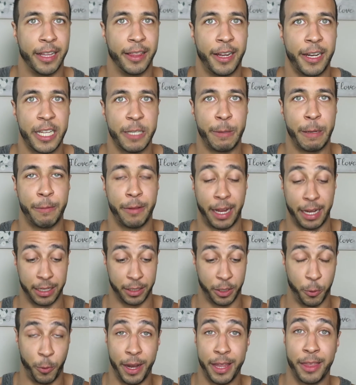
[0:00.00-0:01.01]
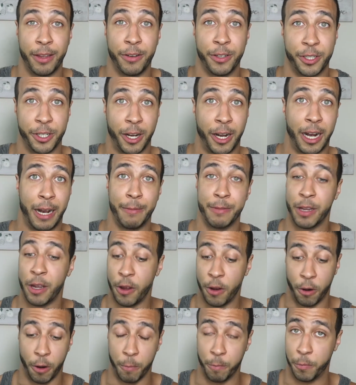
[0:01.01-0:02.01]
A lot of these people had quit their jobs
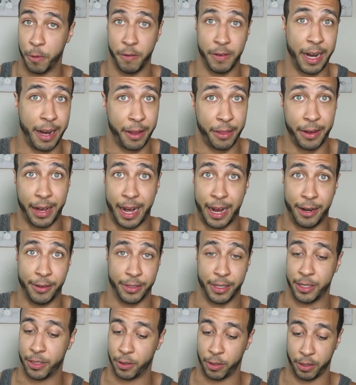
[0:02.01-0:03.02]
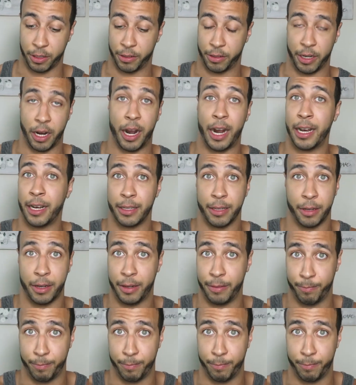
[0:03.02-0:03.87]
or moved out of their houses or got